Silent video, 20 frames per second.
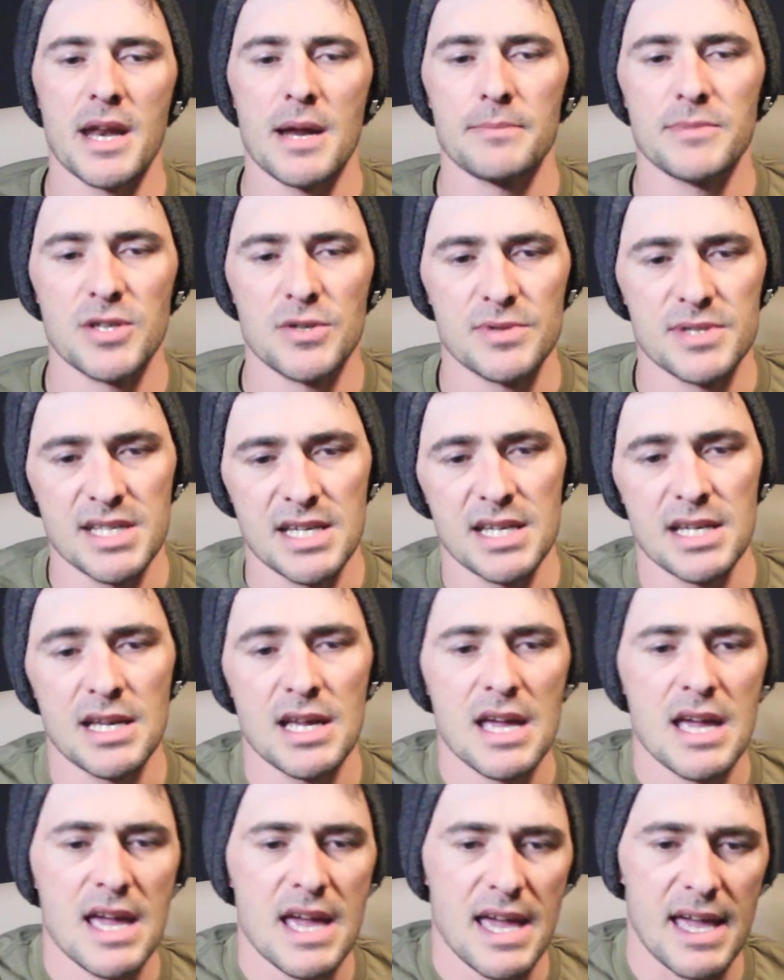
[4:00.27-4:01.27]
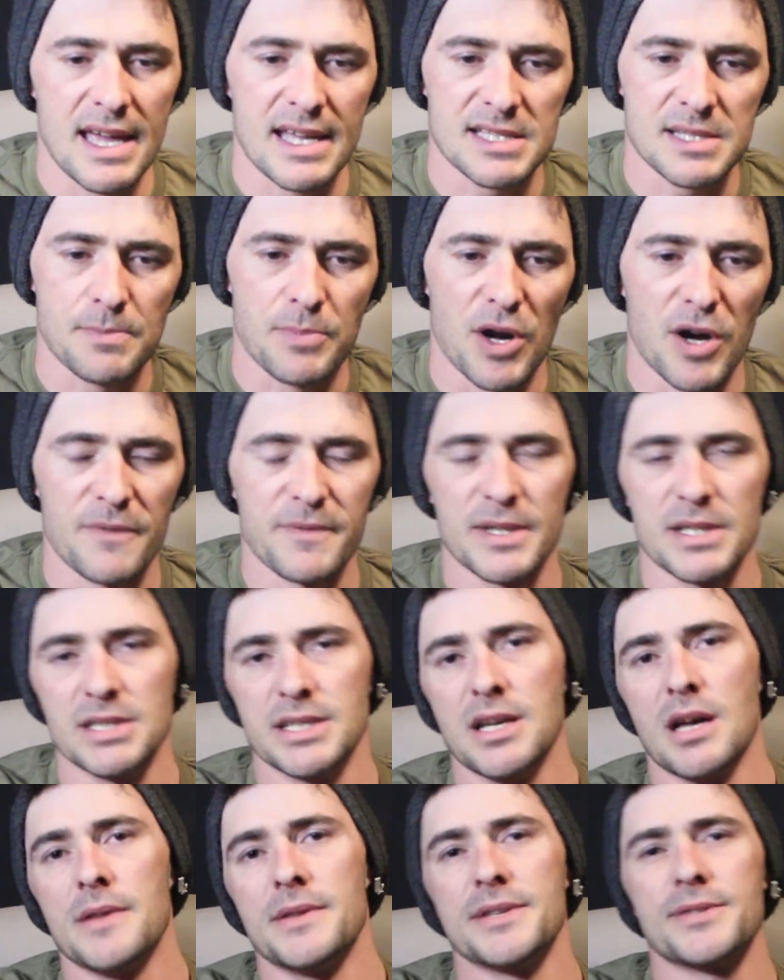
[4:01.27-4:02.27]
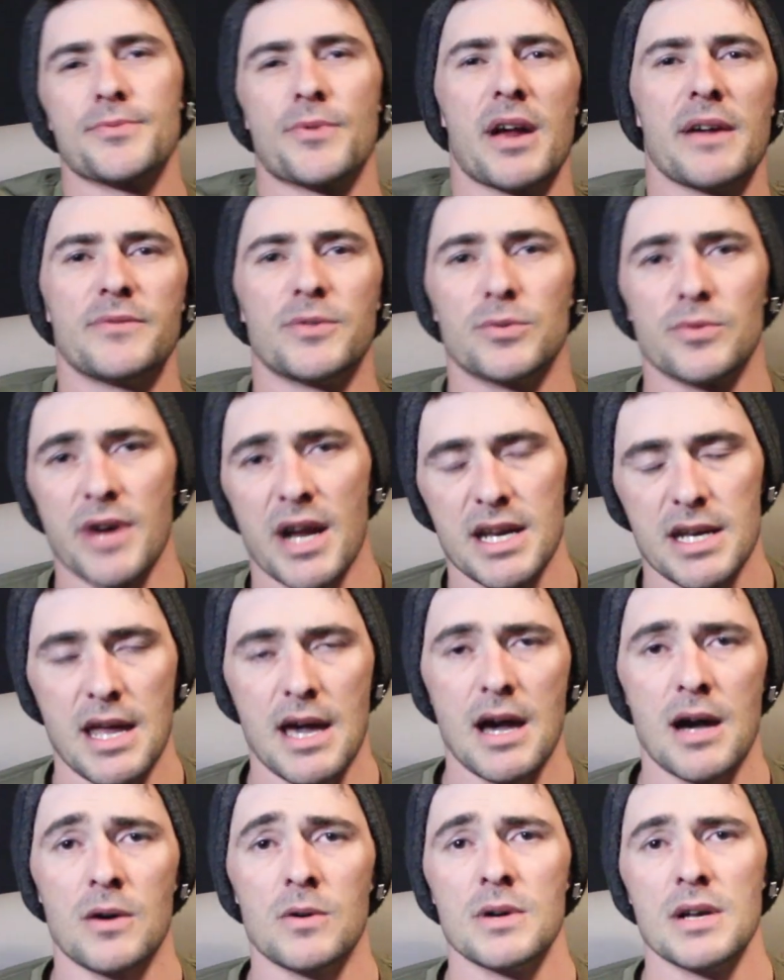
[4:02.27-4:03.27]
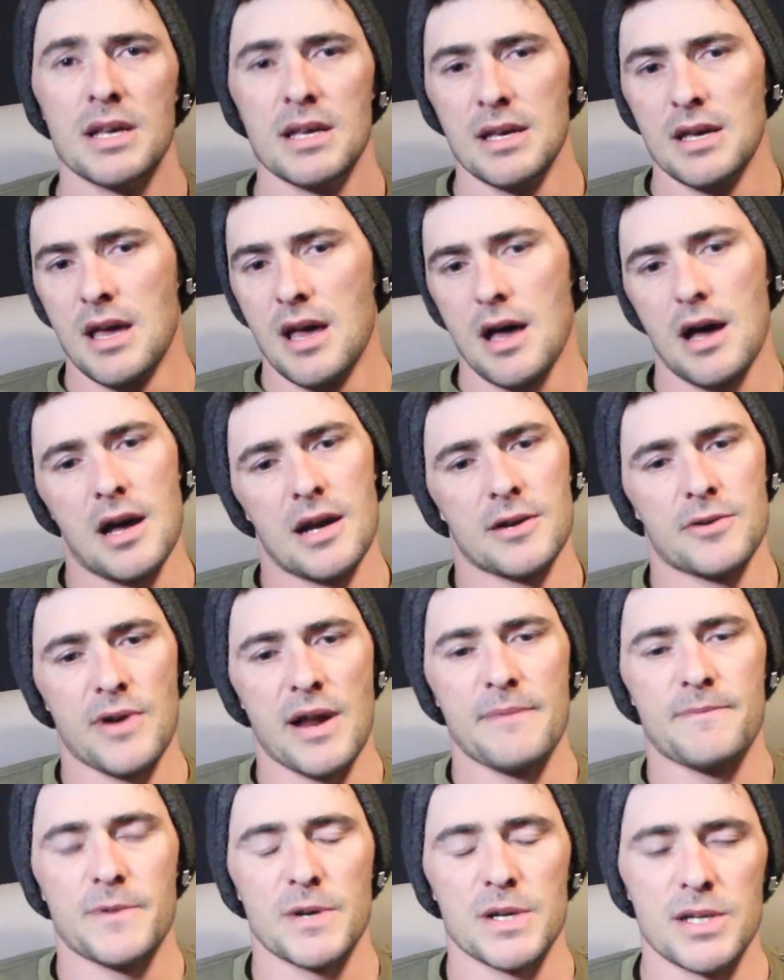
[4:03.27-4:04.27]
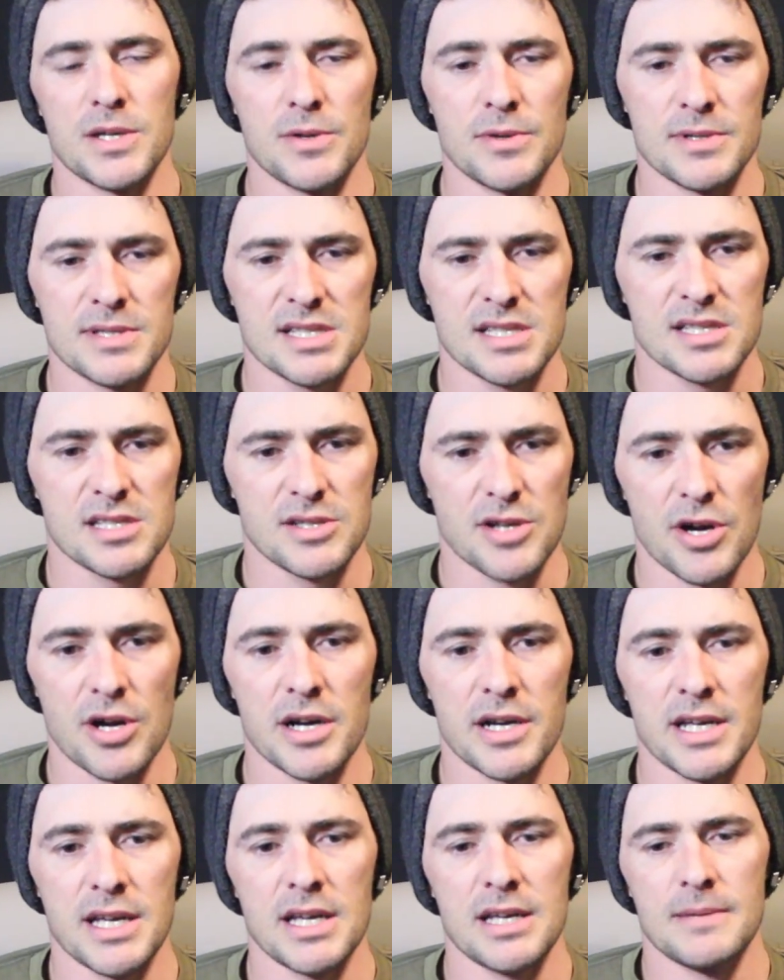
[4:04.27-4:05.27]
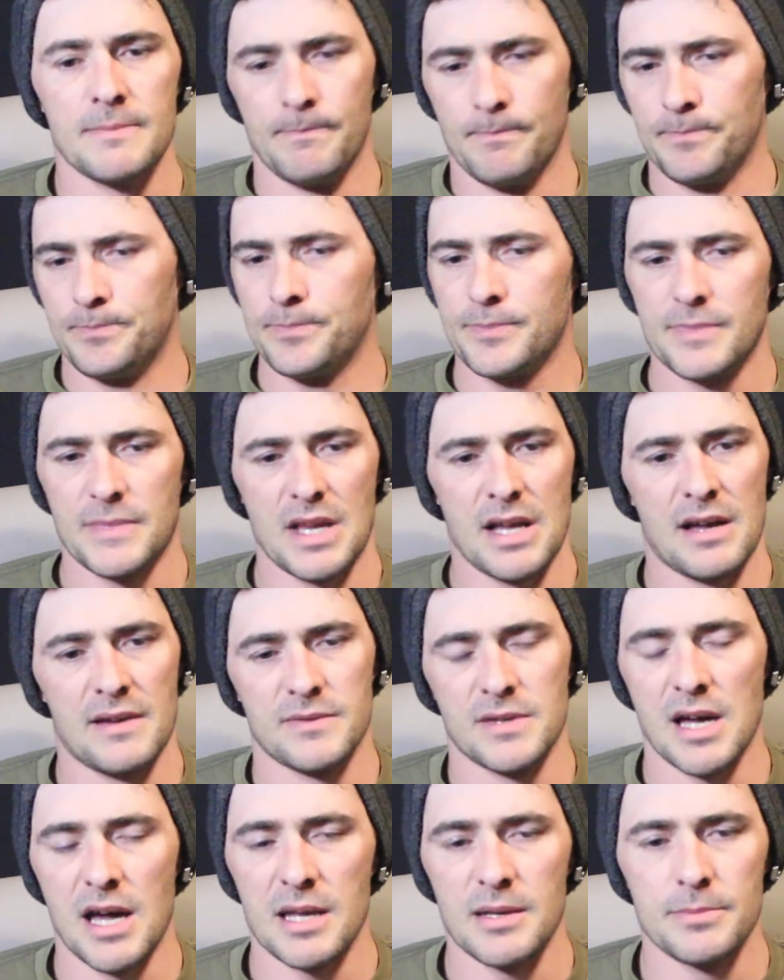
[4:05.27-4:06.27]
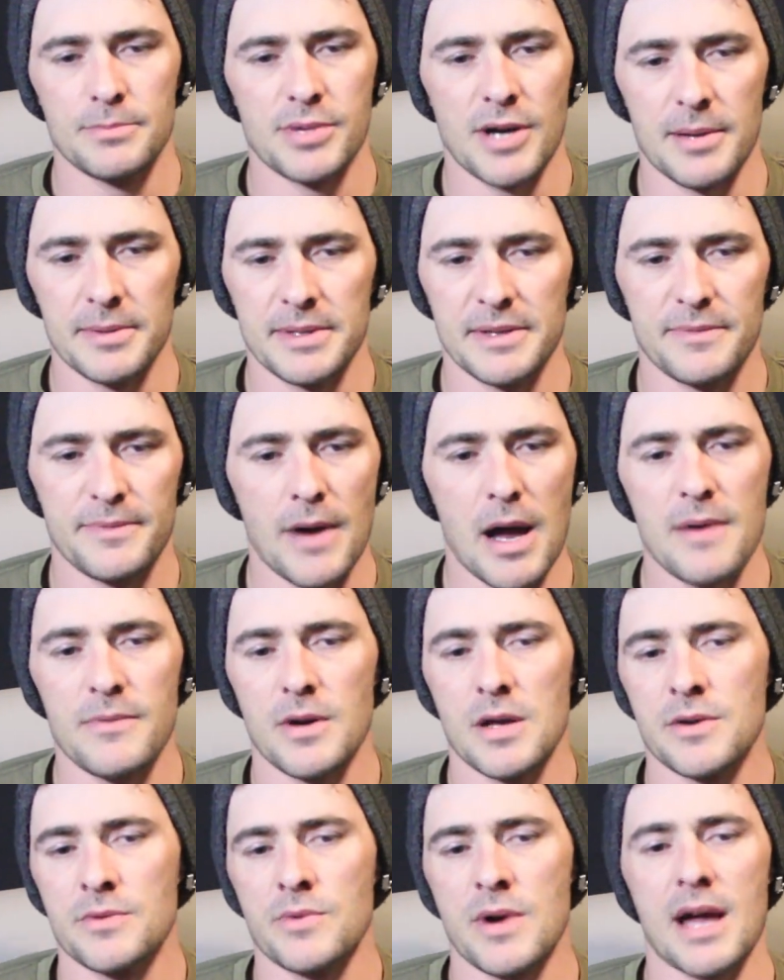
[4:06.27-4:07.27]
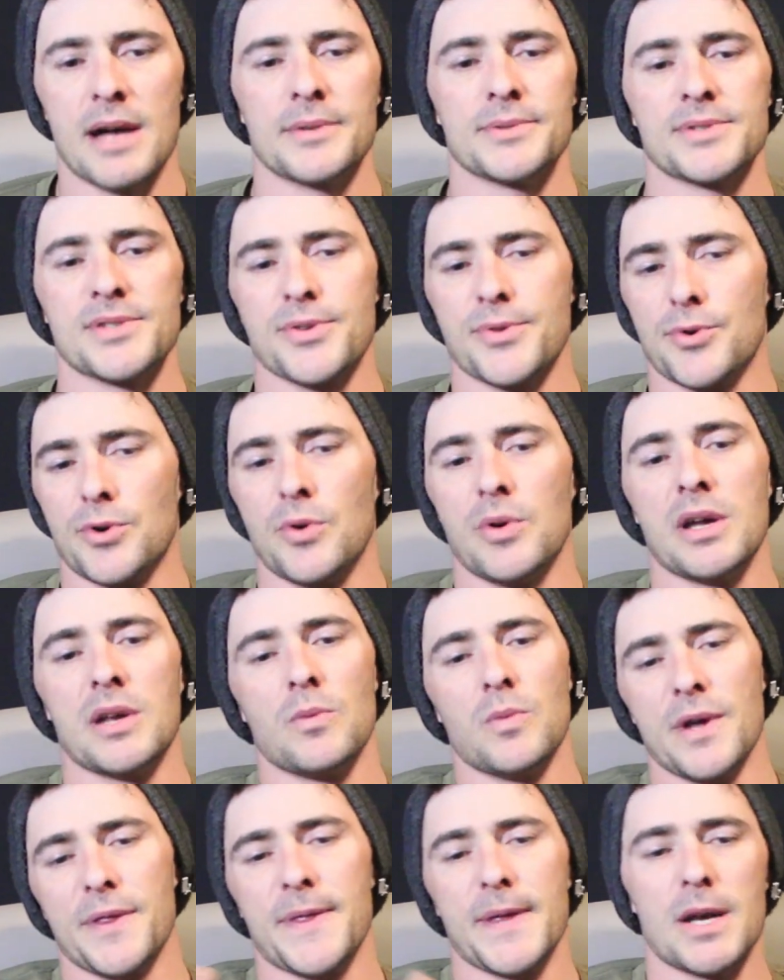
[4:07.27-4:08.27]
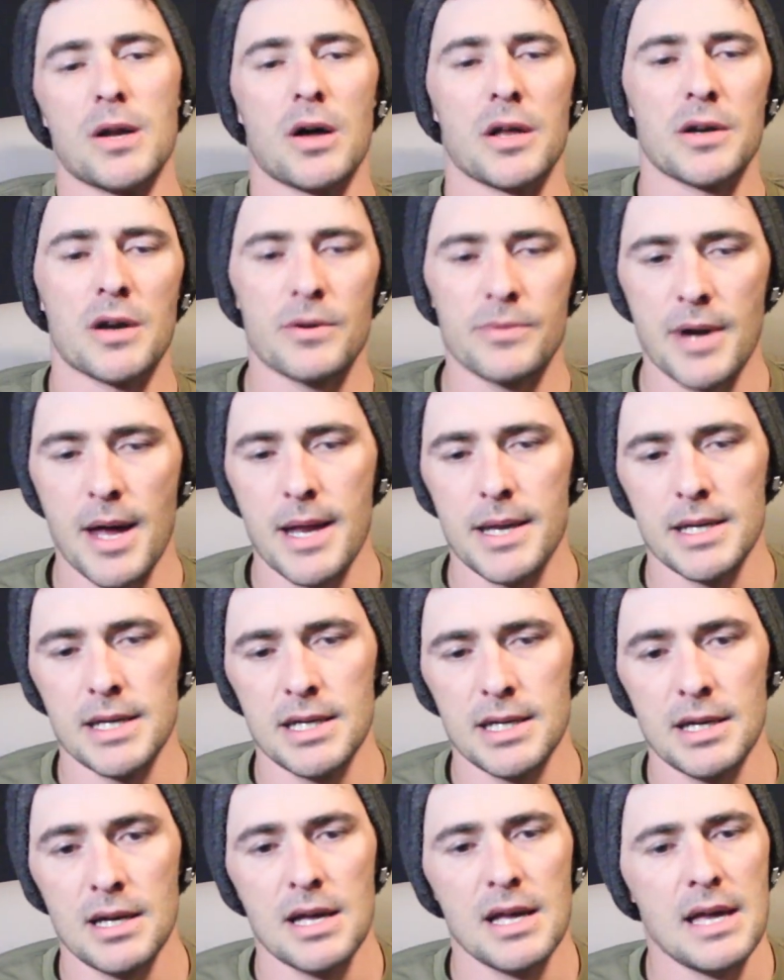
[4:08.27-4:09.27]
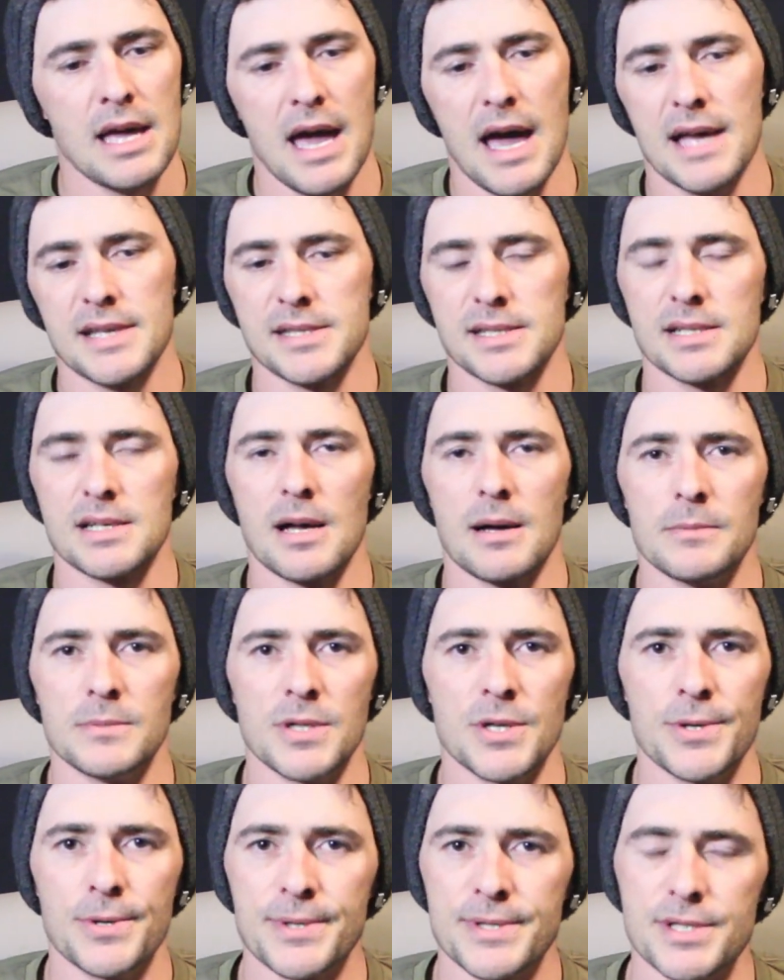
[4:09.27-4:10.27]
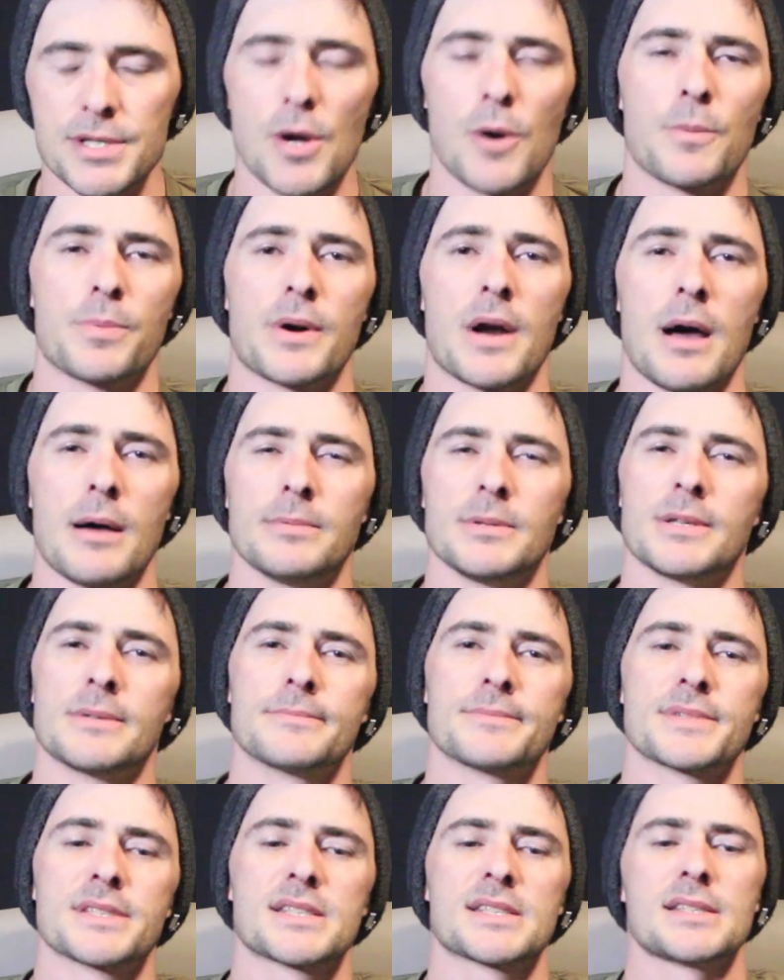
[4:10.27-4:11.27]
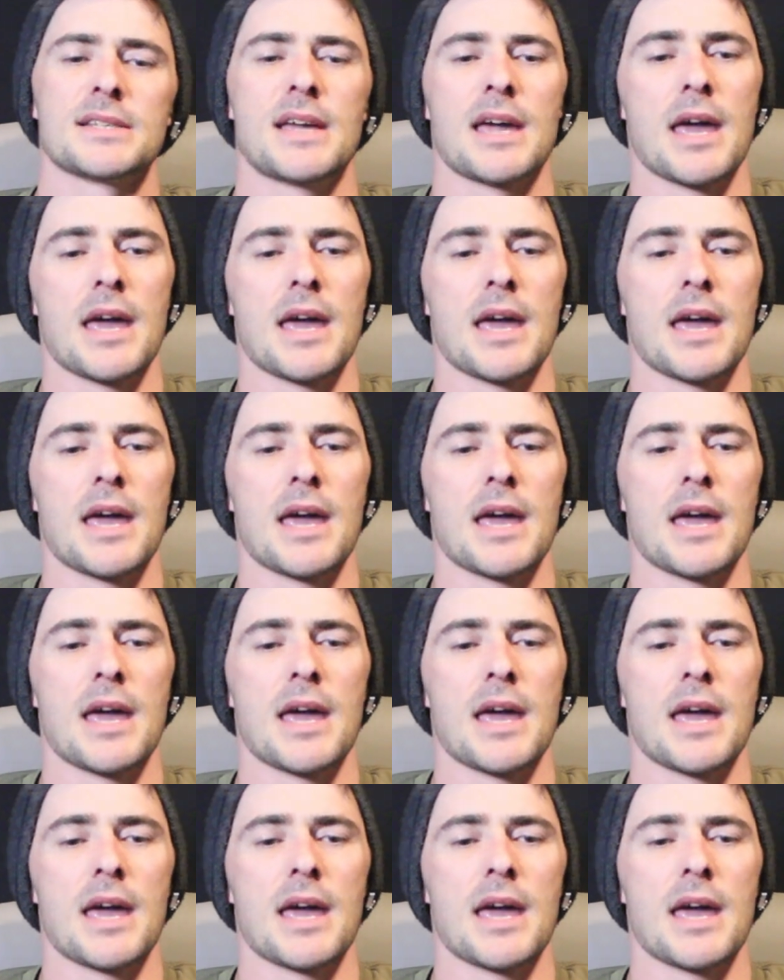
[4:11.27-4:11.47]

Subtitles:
I'm using. It's perfectly on this rifle right now. Great for use, sturdy. I've got probably 500 rounds through it with it on already. Hasn't come loose, no problems.